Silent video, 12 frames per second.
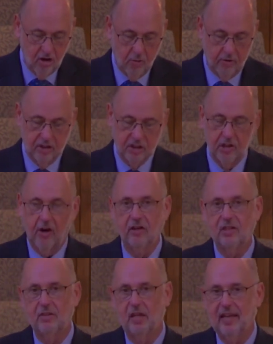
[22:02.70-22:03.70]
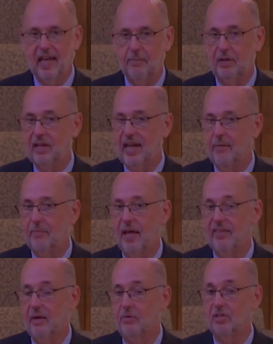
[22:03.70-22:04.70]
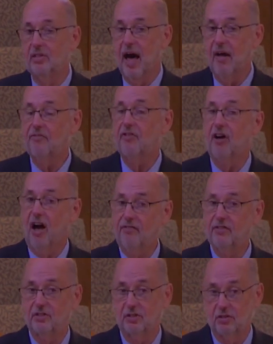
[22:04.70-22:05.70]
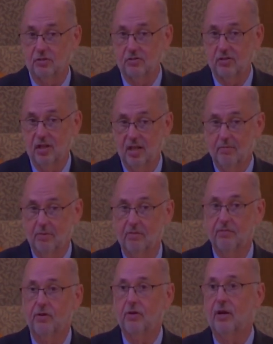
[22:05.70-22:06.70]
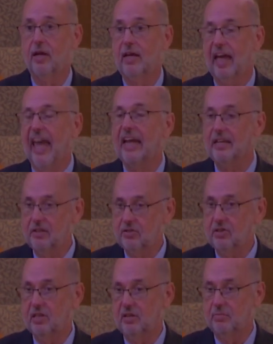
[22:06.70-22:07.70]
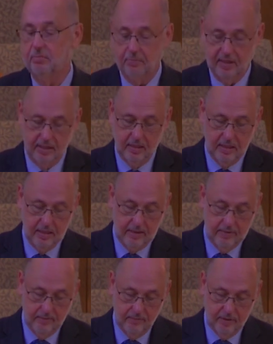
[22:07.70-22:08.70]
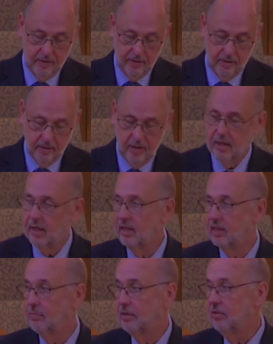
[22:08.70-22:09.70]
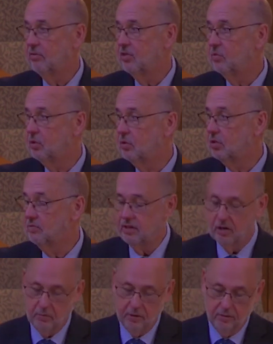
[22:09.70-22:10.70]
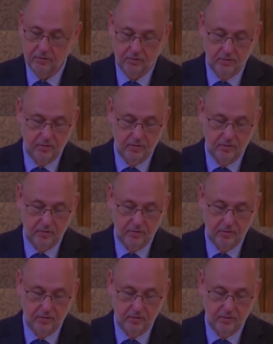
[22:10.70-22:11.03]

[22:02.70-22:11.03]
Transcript: were in charge of the camp, a camp that was not for officers but for enlisted men, penalties were severe ones.